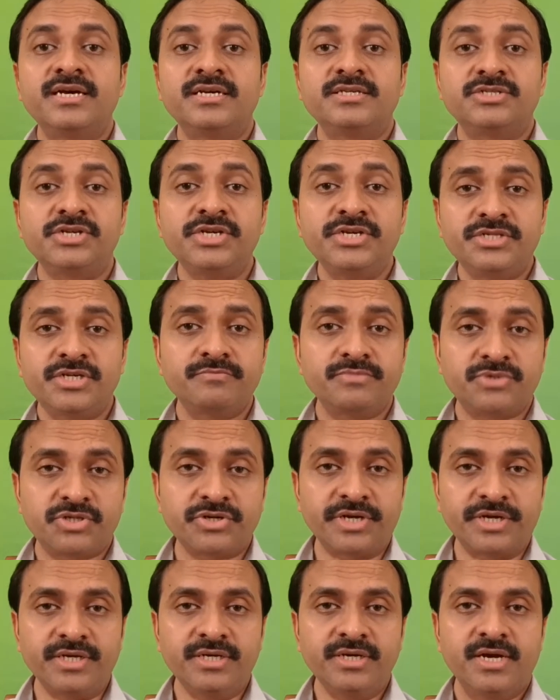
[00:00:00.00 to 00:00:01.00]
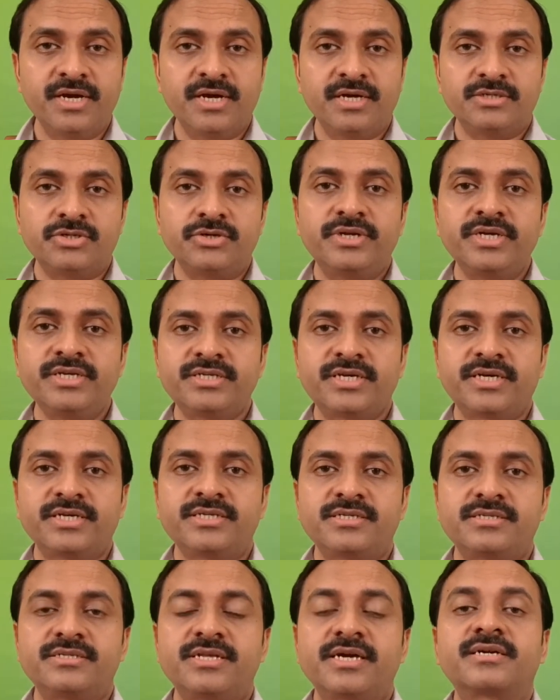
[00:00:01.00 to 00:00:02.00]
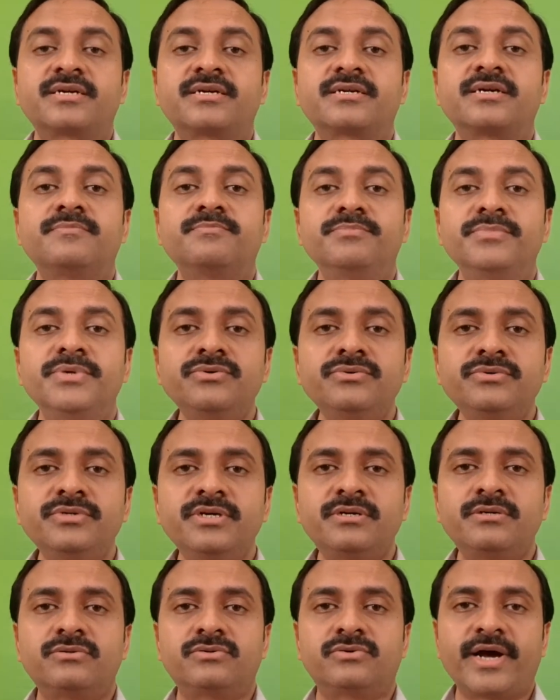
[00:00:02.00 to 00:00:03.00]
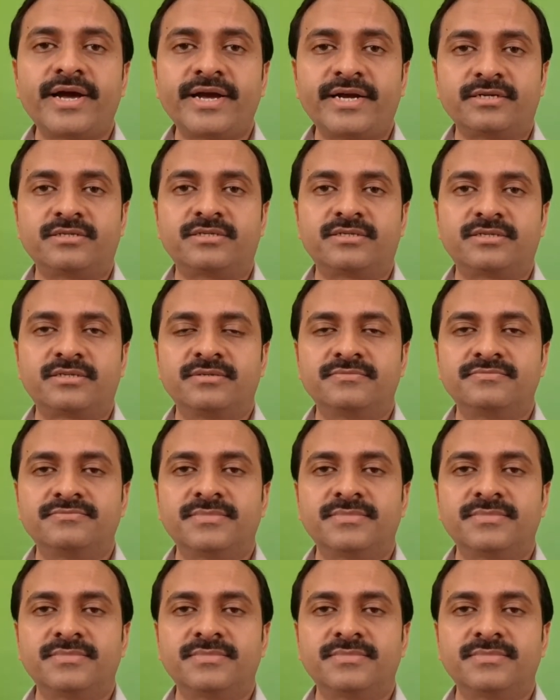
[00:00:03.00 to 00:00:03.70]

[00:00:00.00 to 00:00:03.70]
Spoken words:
sesame tree to discuss the communal riots